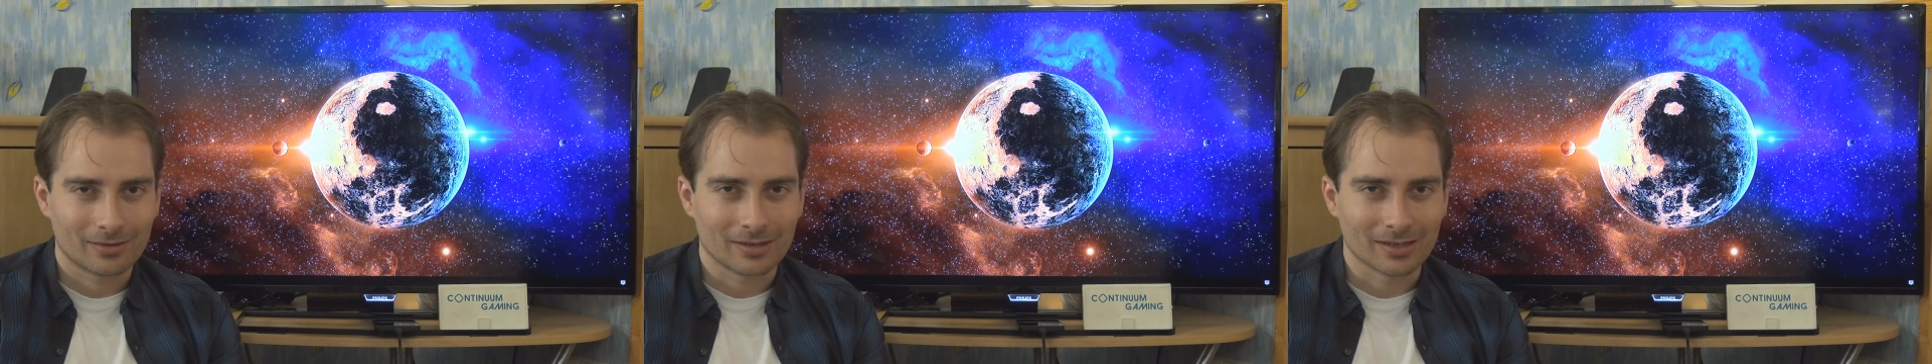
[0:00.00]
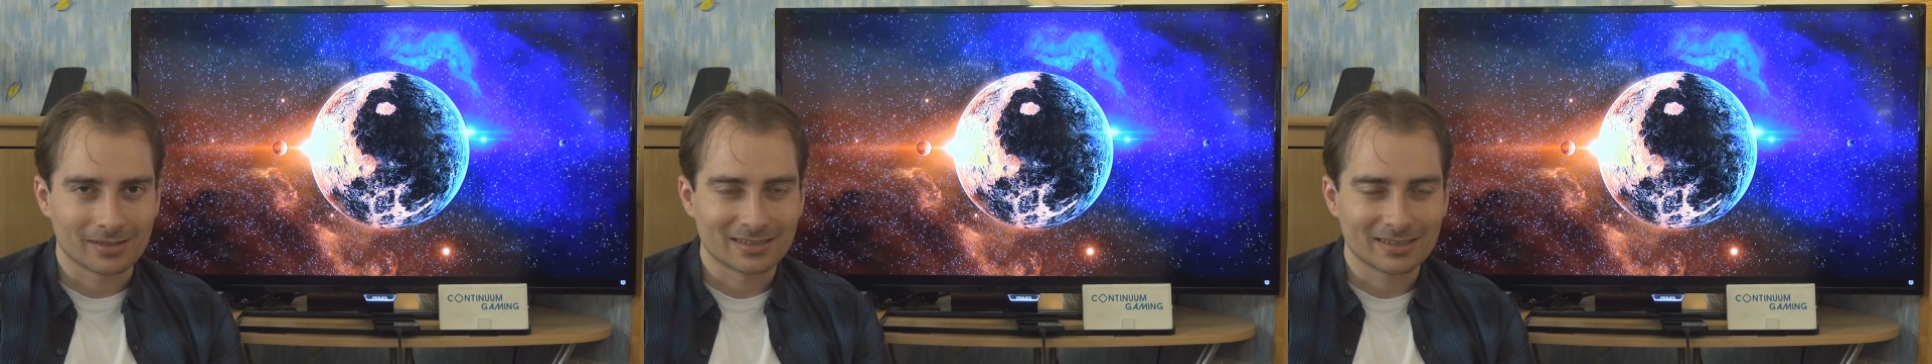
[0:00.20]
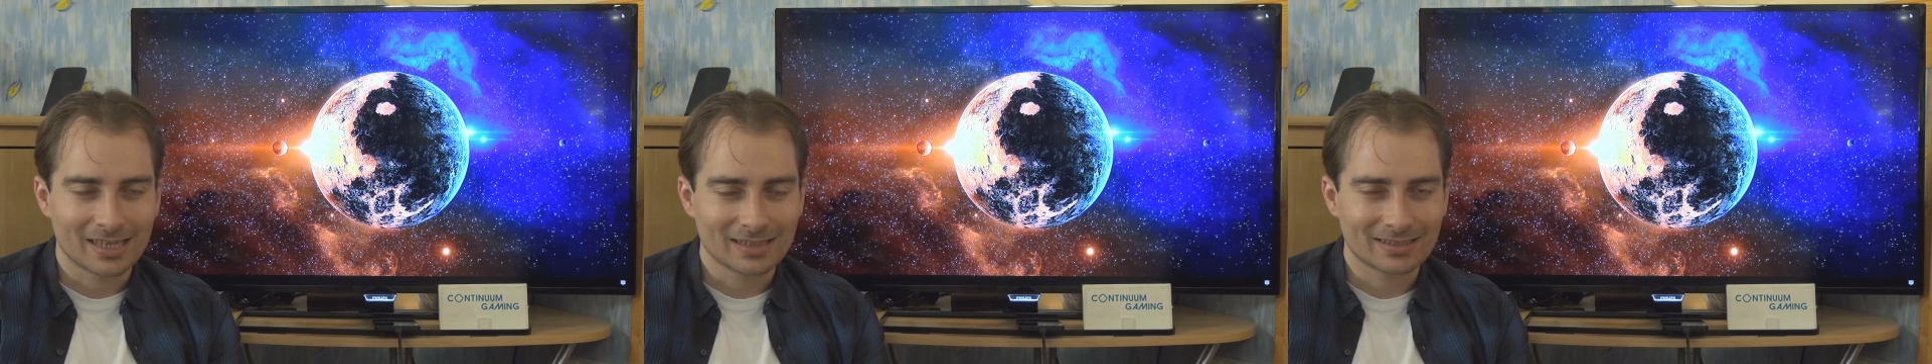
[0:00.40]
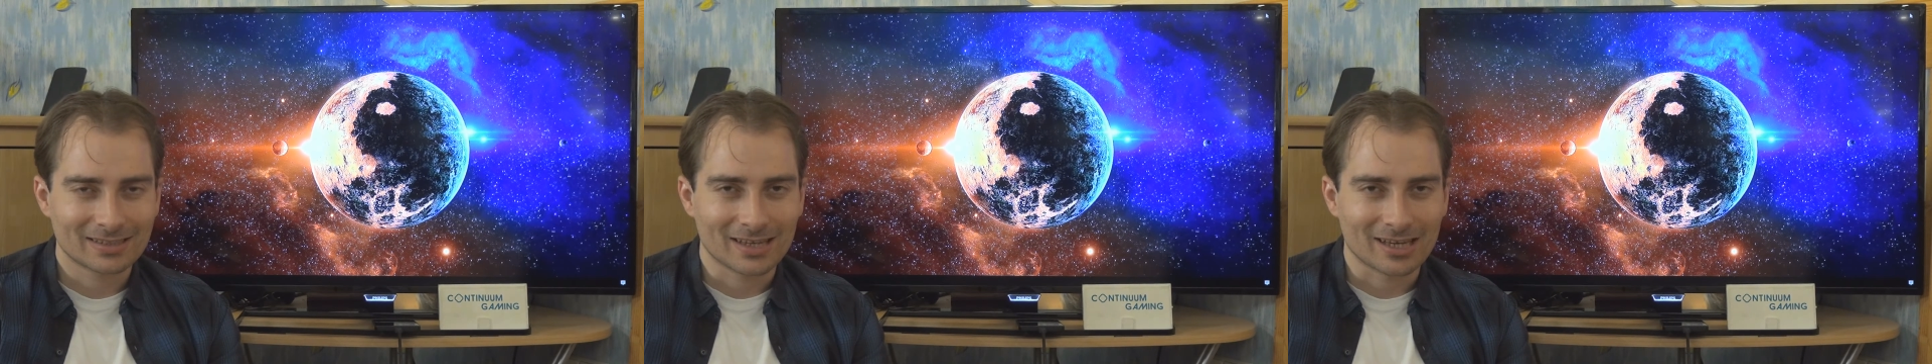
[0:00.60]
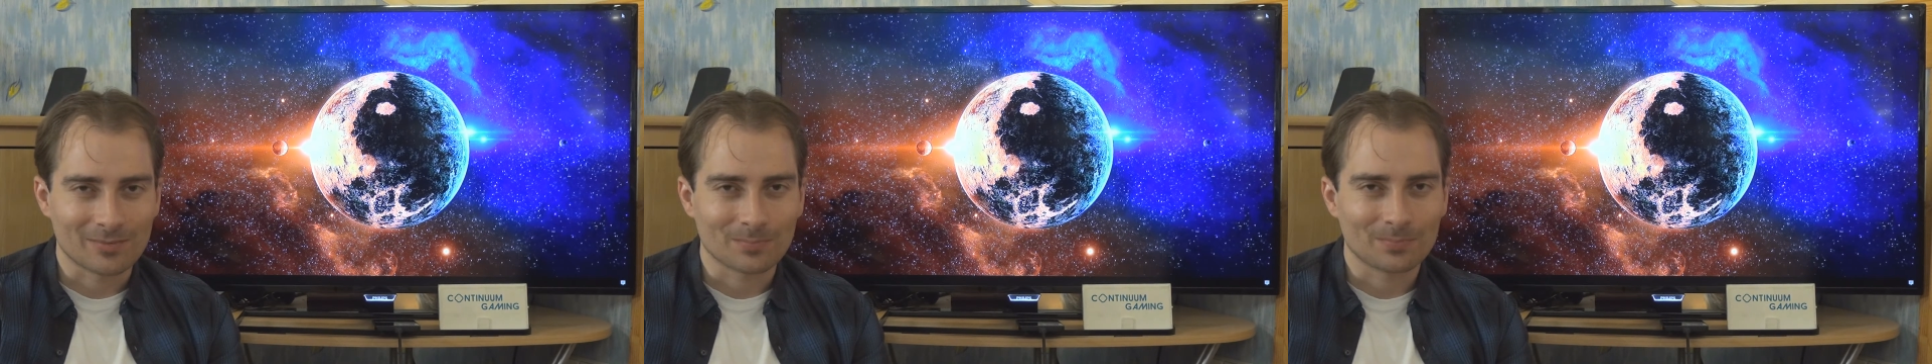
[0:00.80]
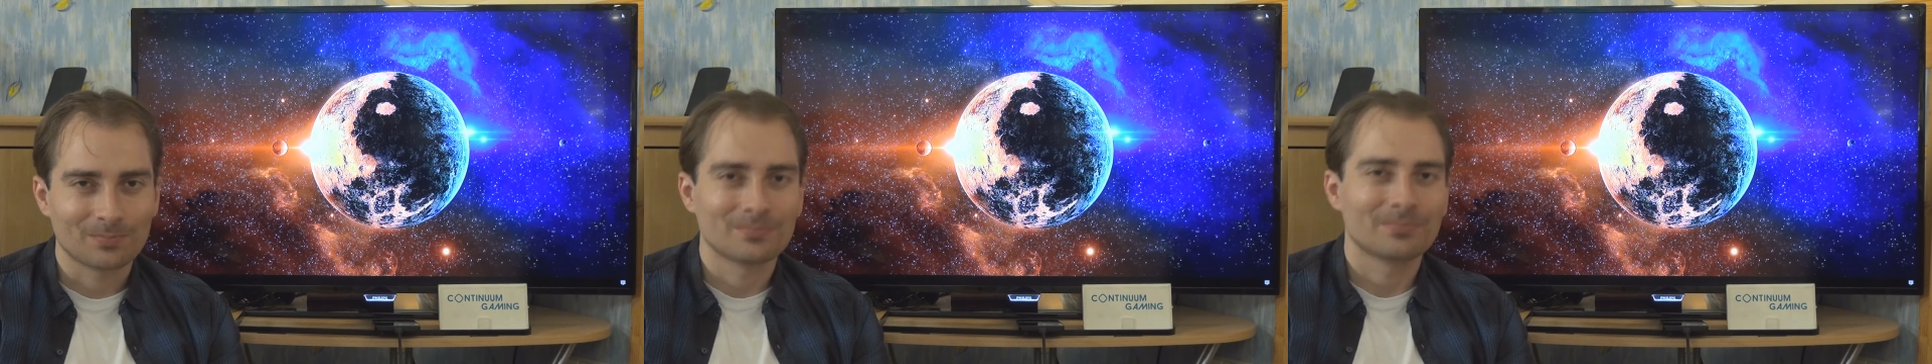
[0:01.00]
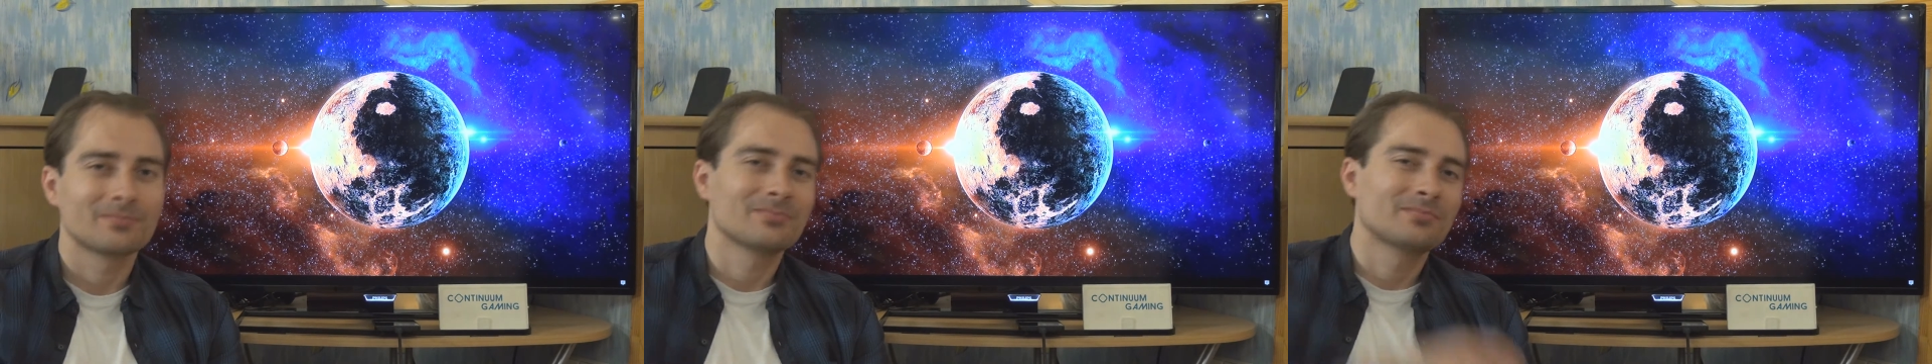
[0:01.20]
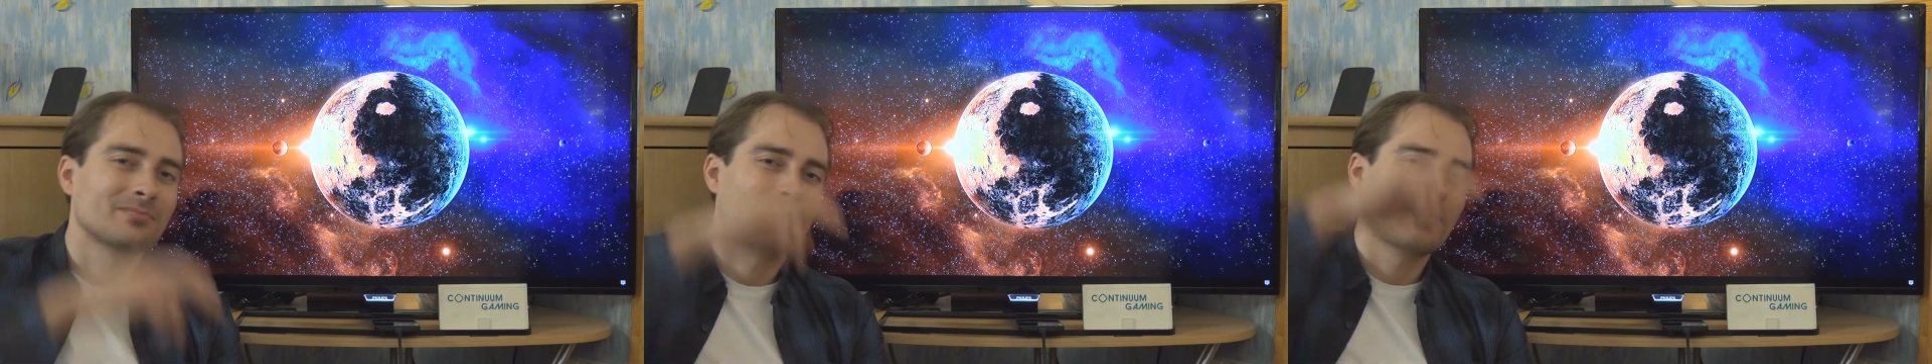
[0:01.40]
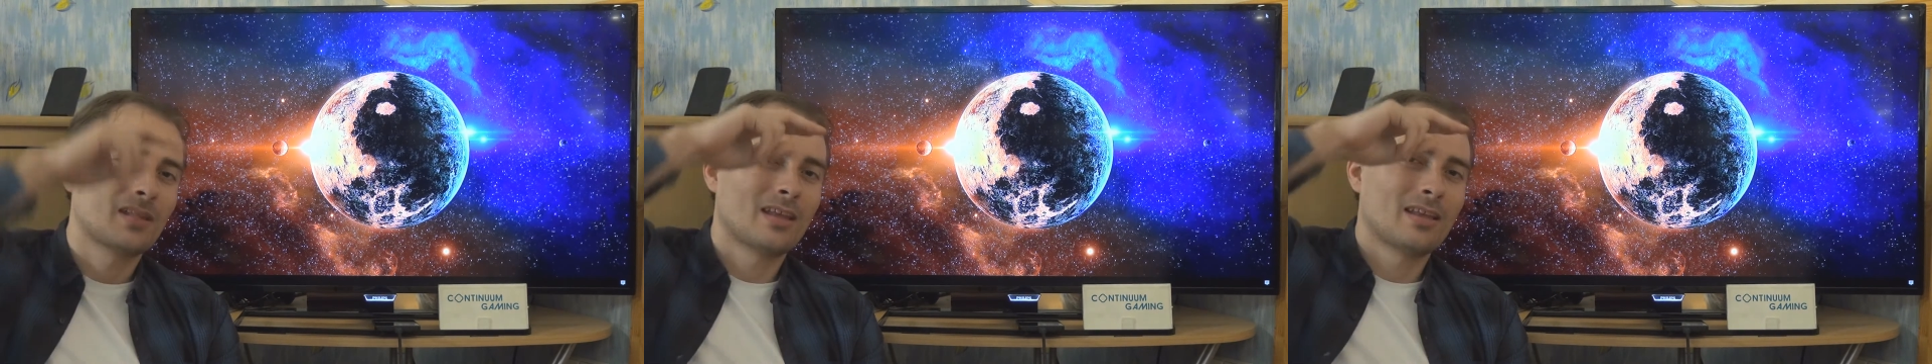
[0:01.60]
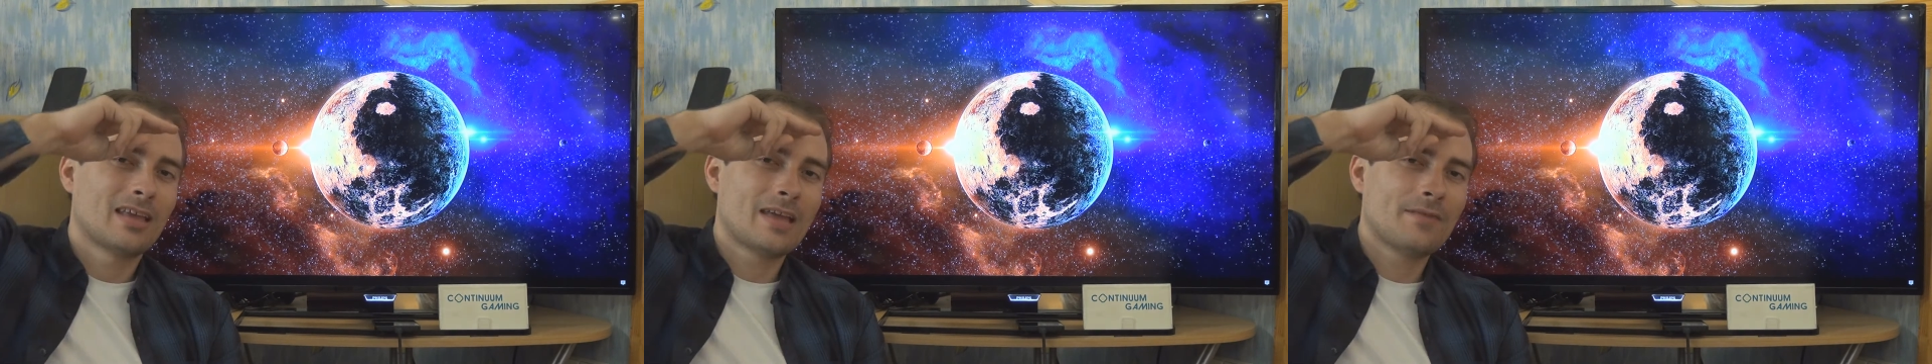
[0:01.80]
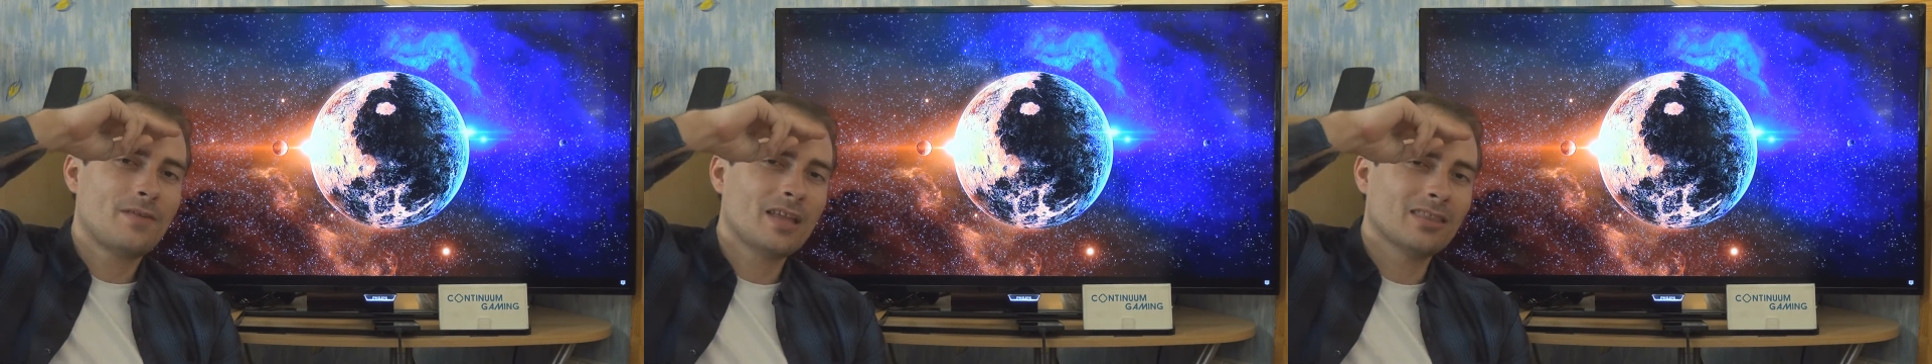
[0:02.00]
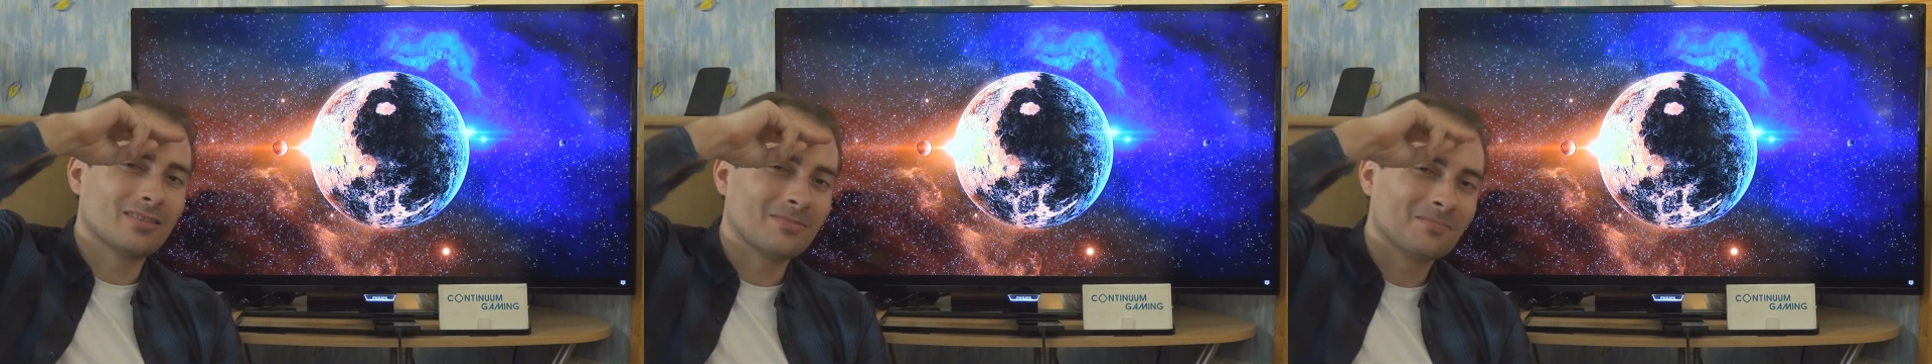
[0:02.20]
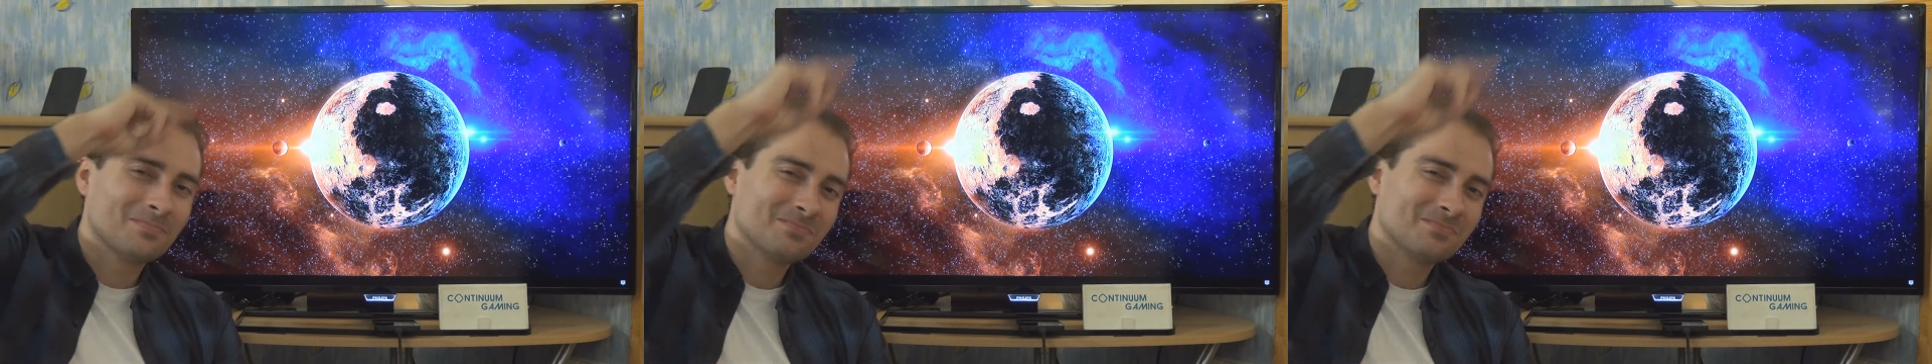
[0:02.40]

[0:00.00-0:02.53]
till the next time. Have fun!